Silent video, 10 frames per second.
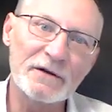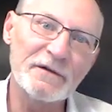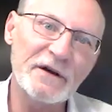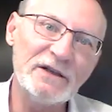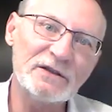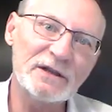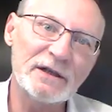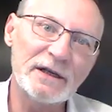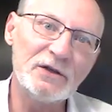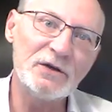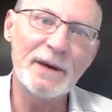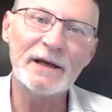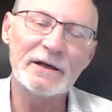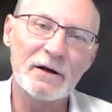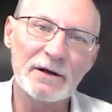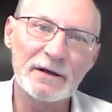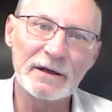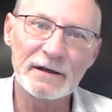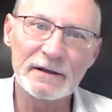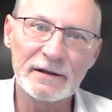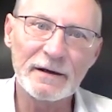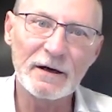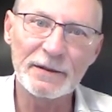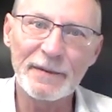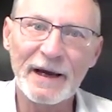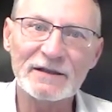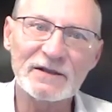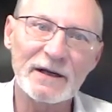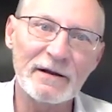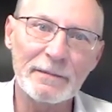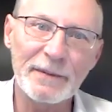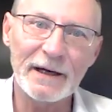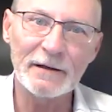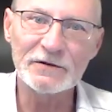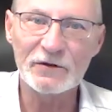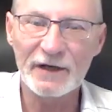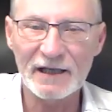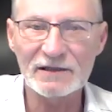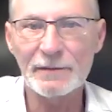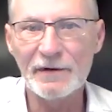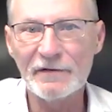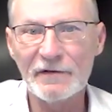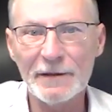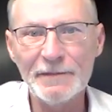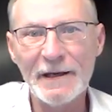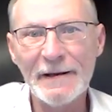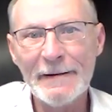the face, and then you bend it on the back side of the panel, so it has to be flipped.